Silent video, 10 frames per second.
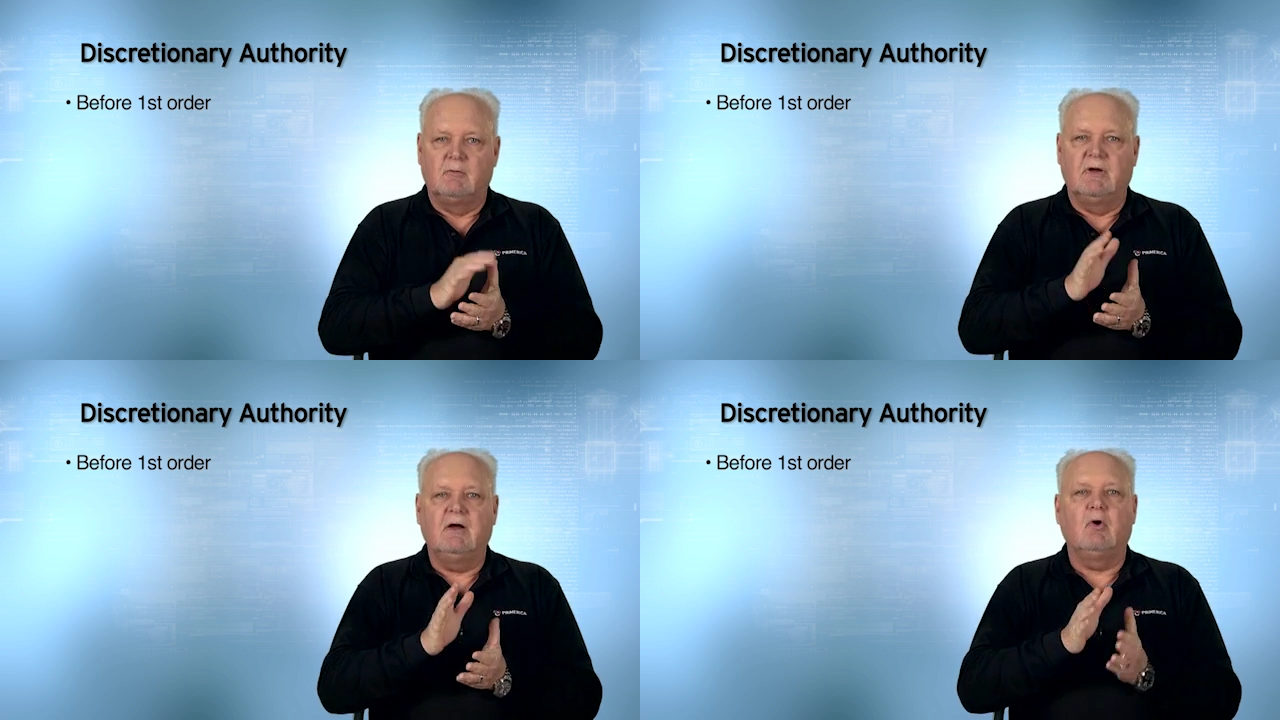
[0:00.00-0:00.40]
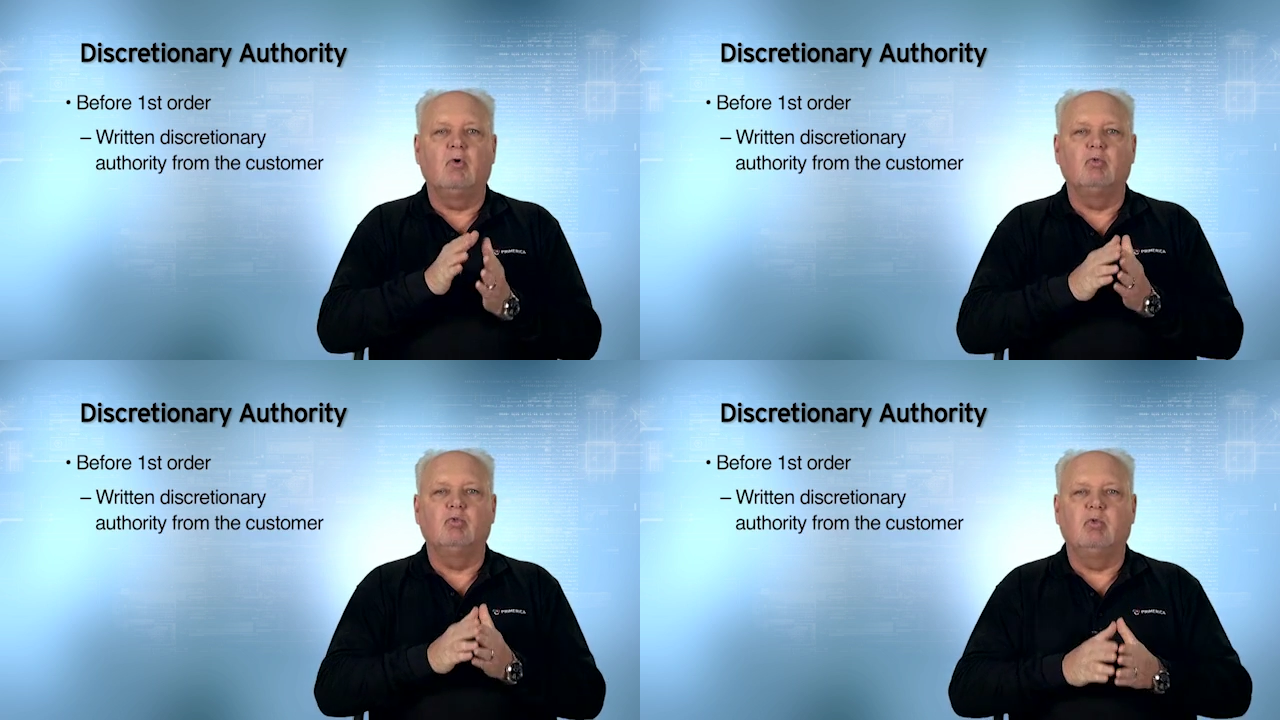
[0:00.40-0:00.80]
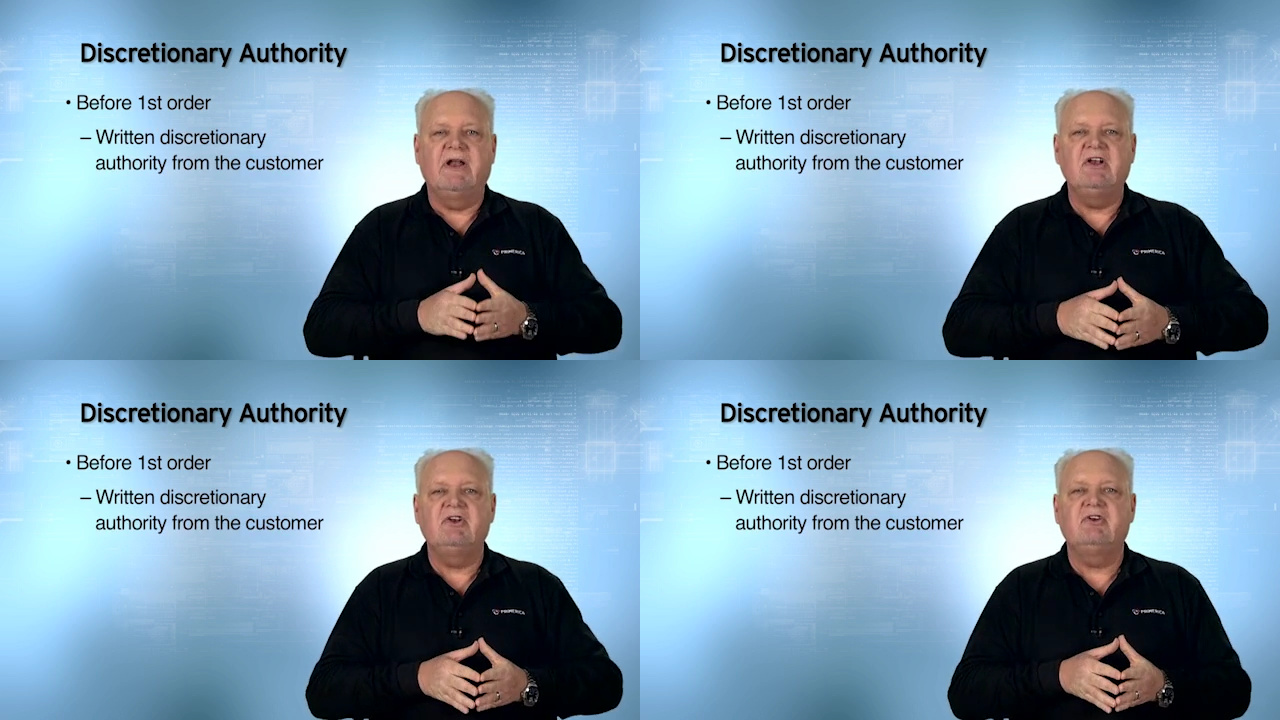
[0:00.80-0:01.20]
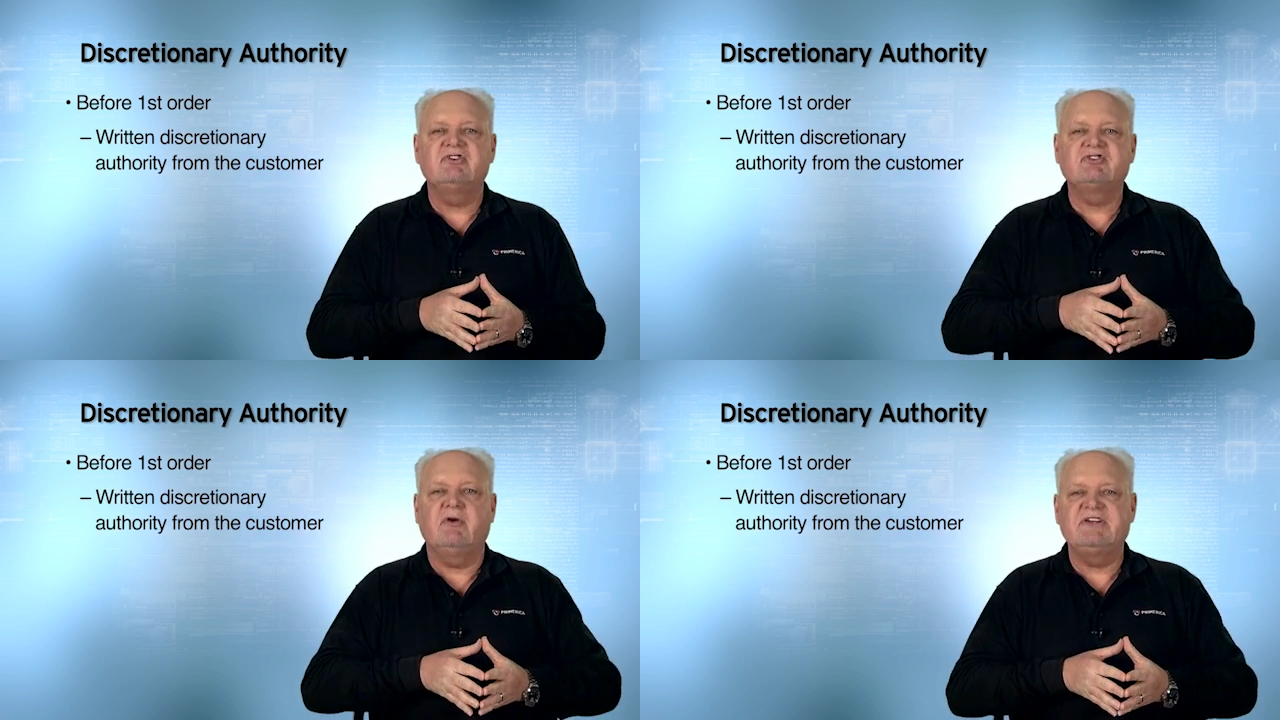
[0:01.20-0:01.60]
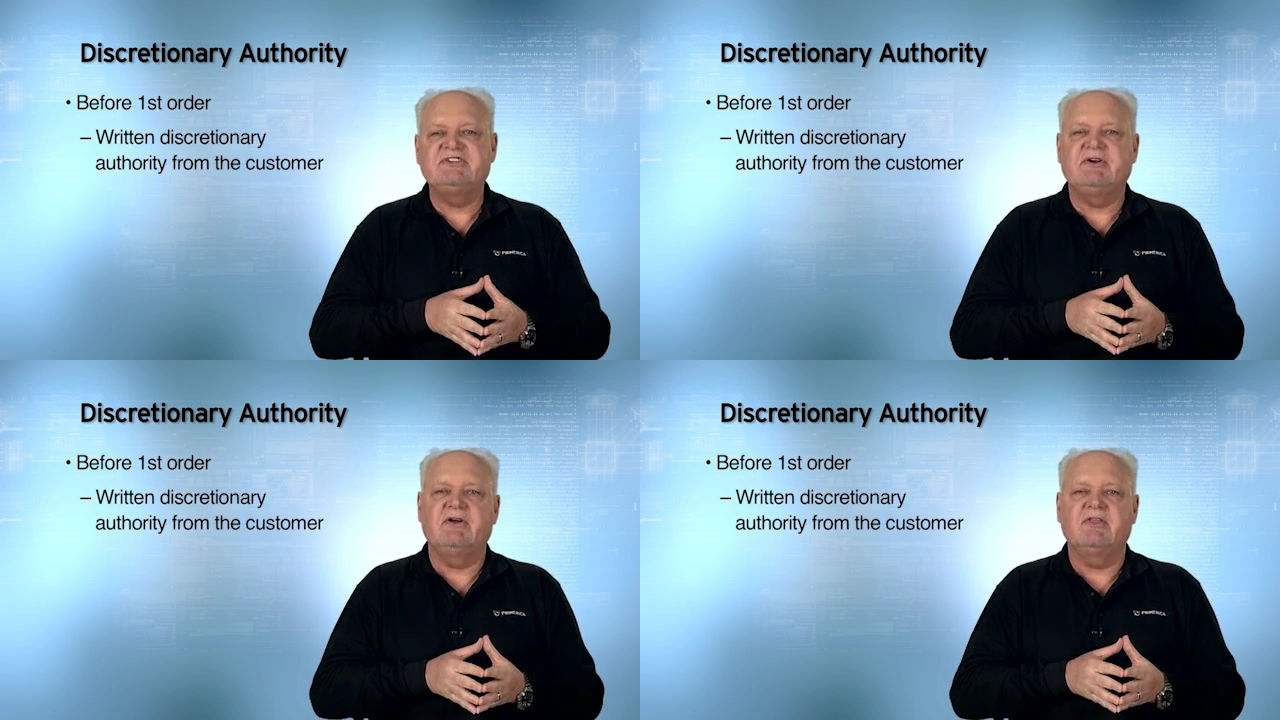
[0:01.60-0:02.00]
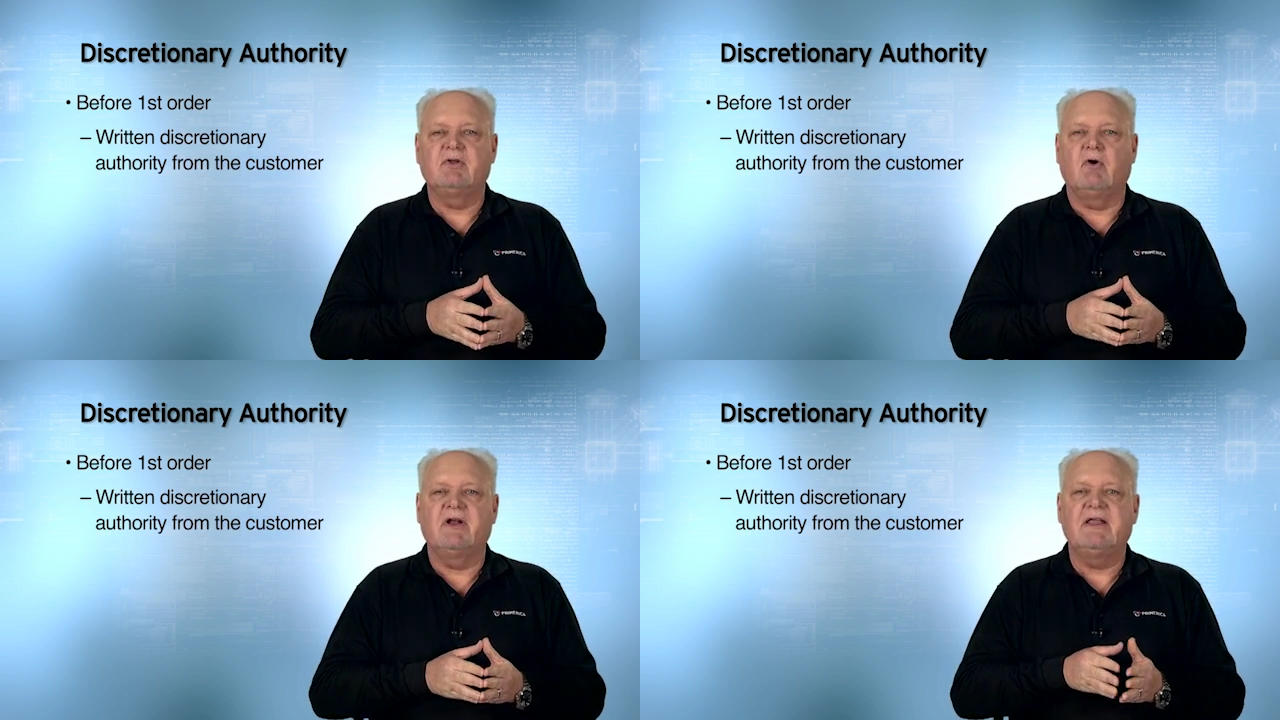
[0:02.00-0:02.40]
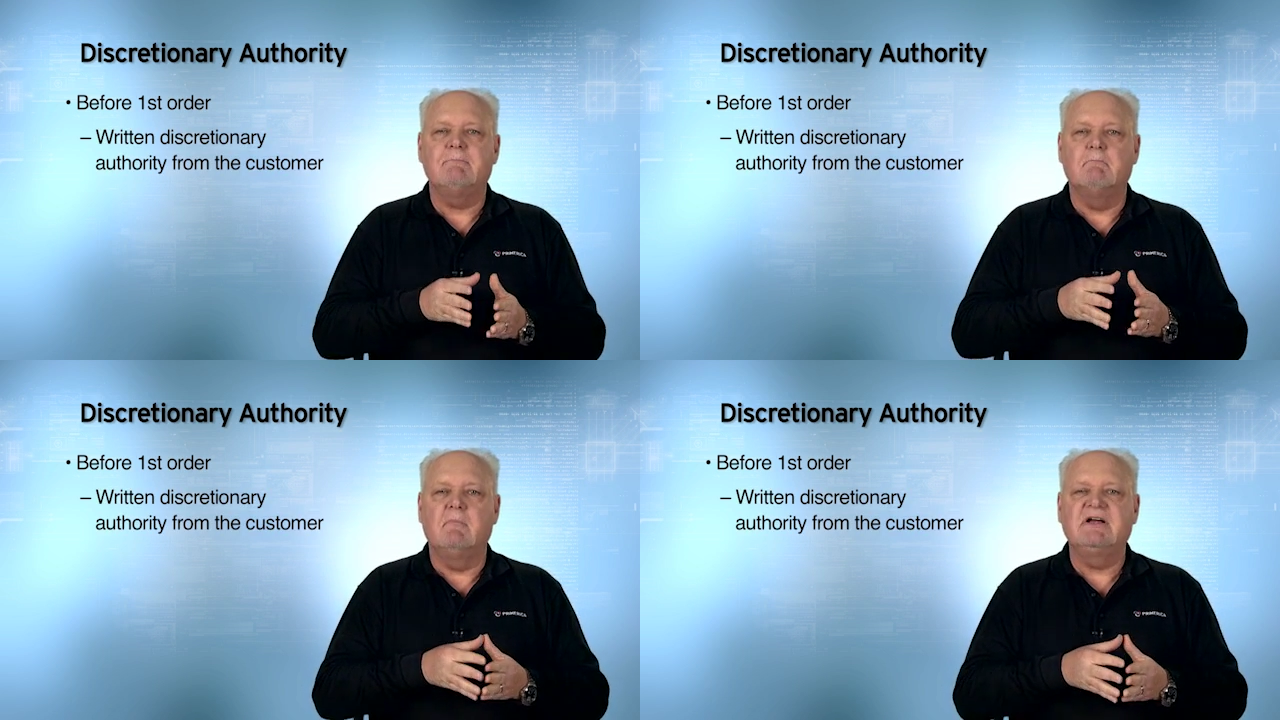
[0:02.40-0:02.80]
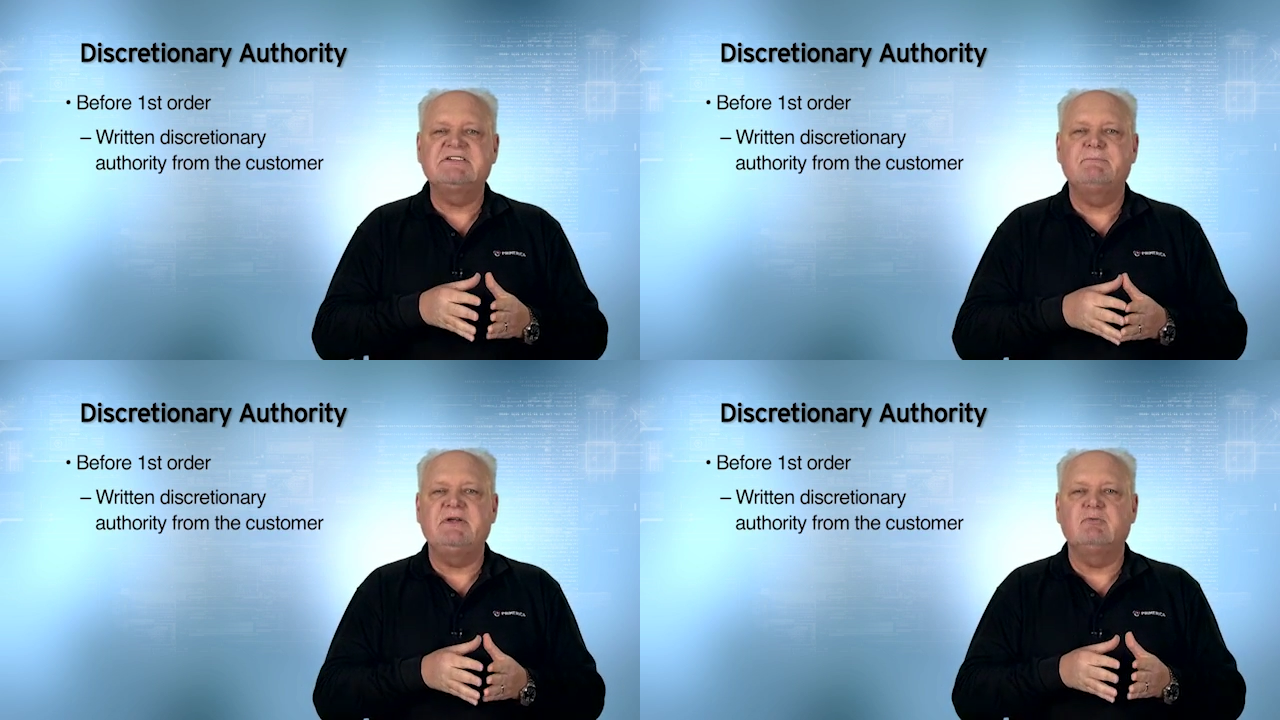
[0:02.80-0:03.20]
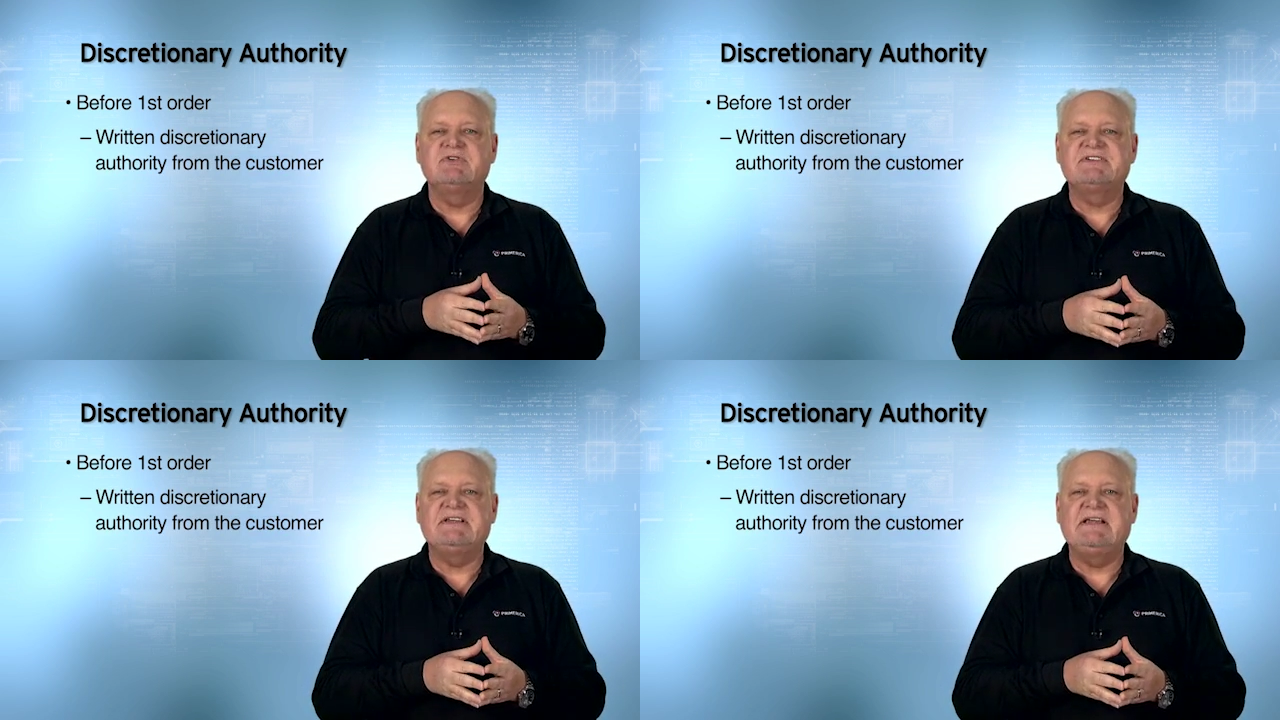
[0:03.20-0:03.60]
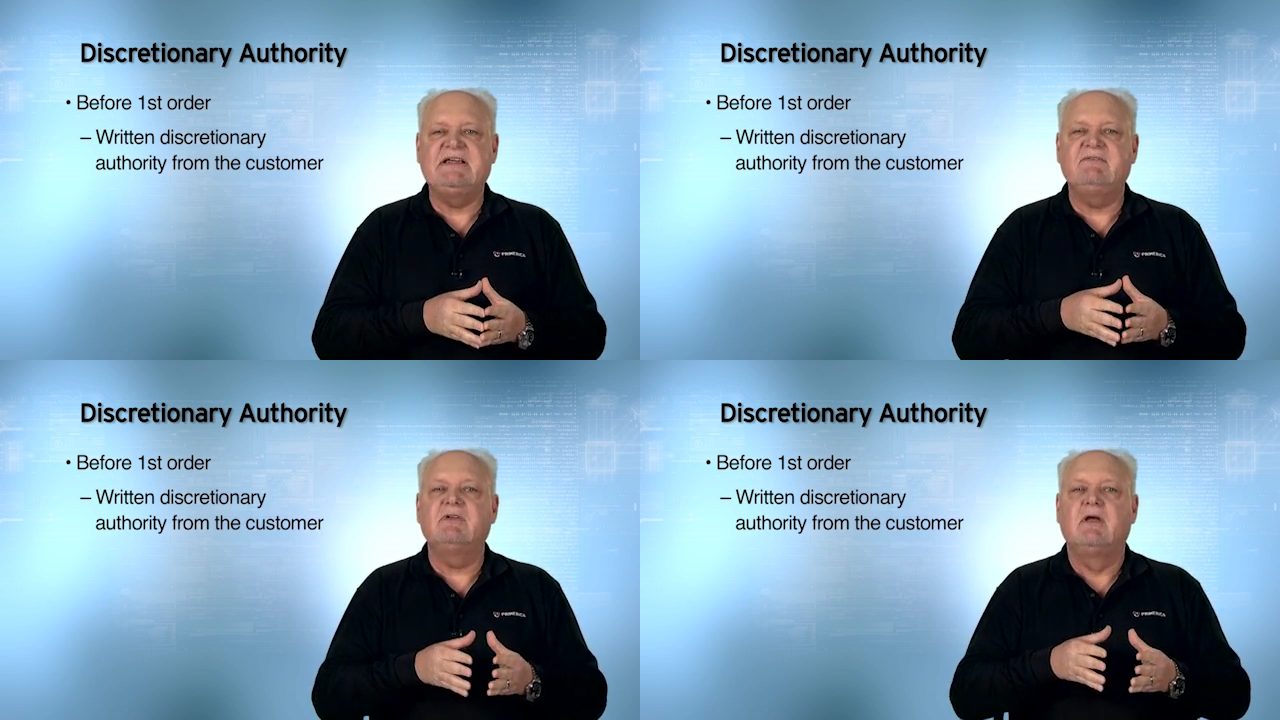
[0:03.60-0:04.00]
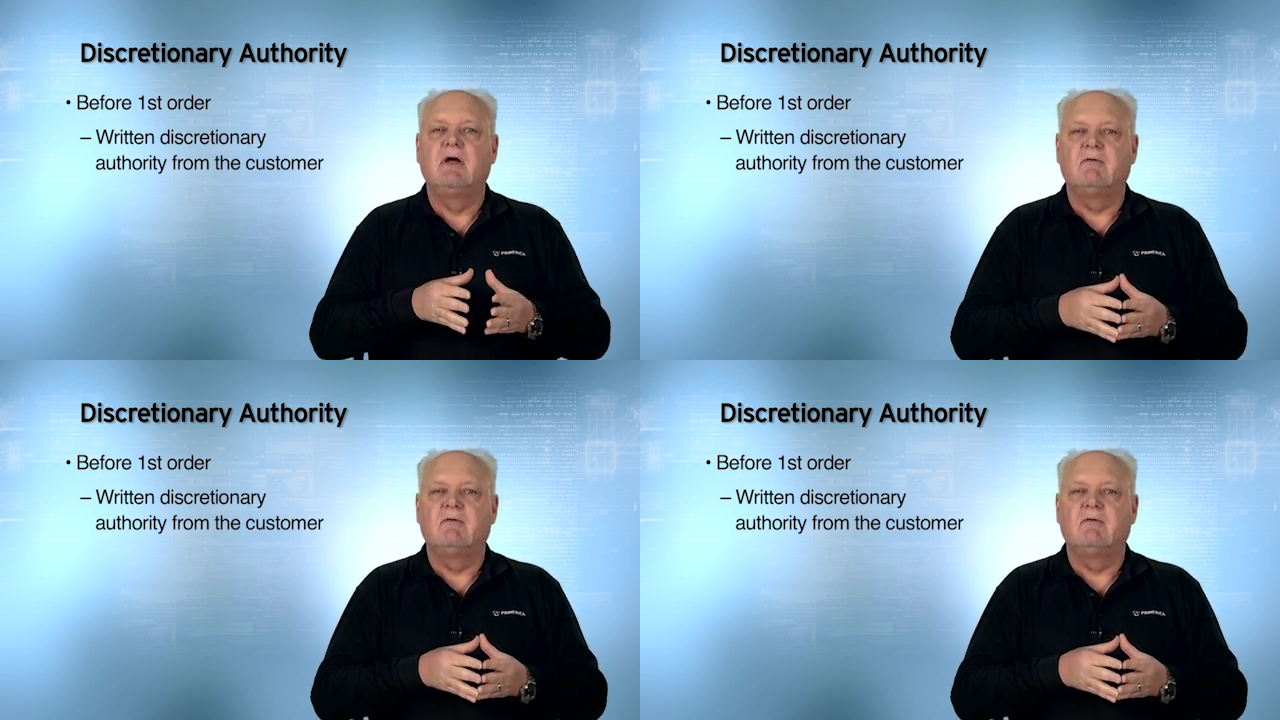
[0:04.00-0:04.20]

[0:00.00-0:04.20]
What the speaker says: Well, written discretionary authority must be received